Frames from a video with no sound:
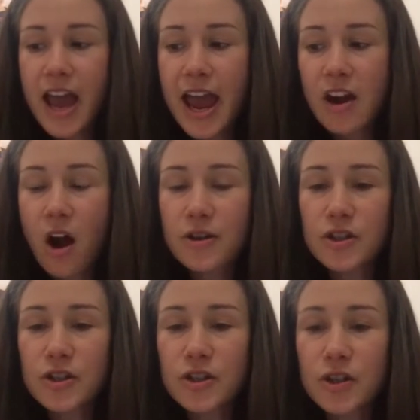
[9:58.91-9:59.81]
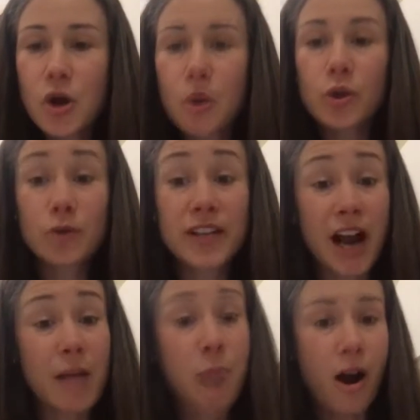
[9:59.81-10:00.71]
and also using
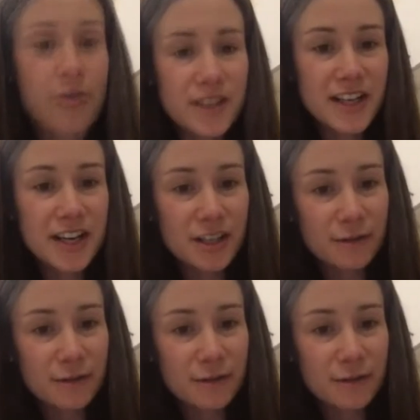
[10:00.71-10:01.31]
Hypothesis